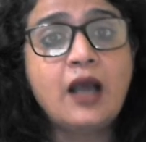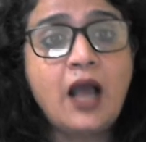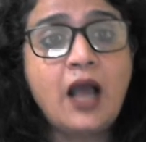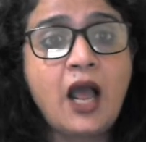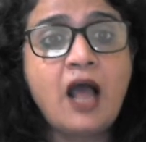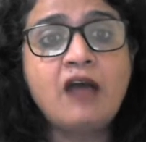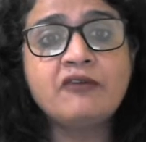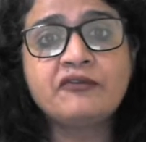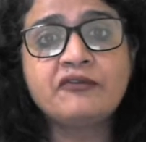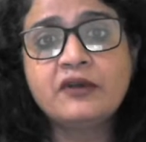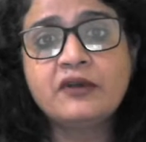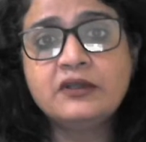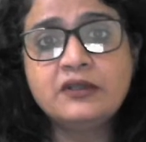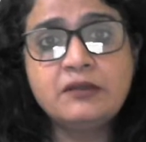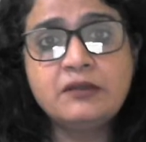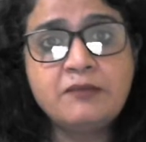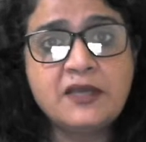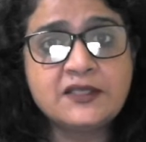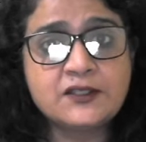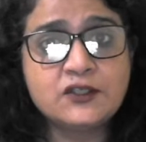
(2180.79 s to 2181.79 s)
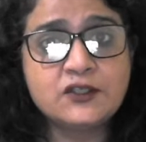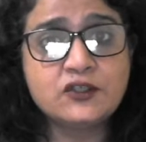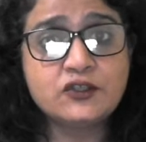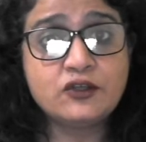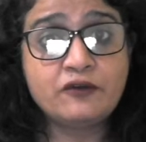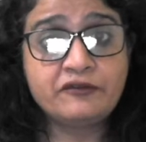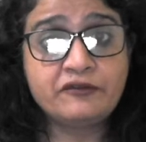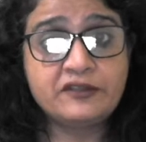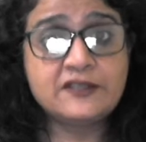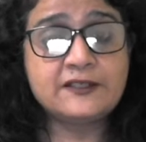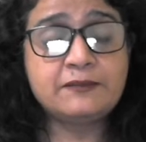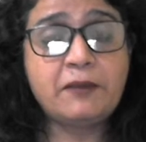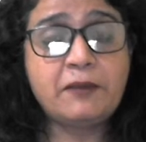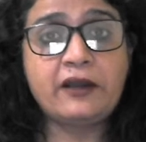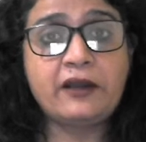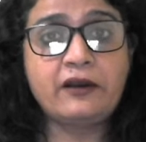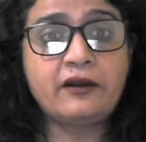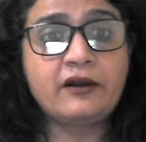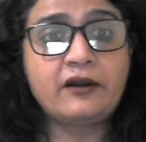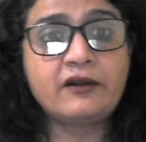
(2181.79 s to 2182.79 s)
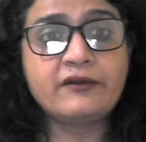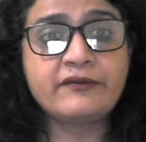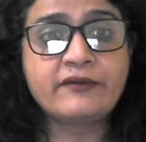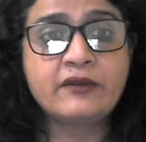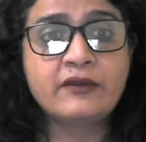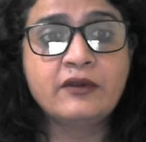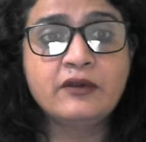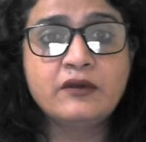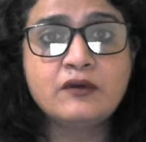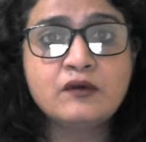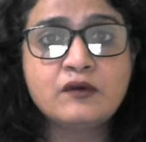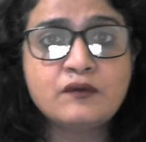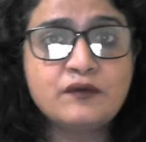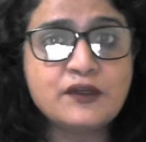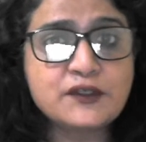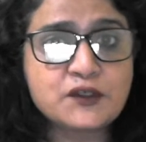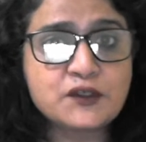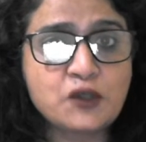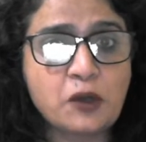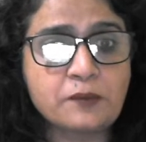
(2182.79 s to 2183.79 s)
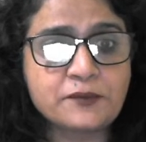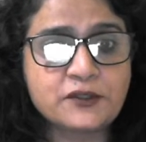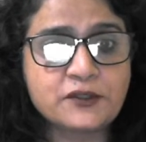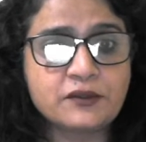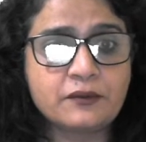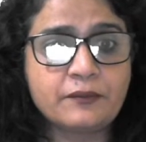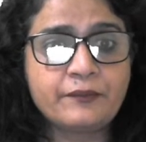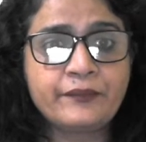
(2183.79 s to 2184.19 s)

half the message of this paragraph. First option,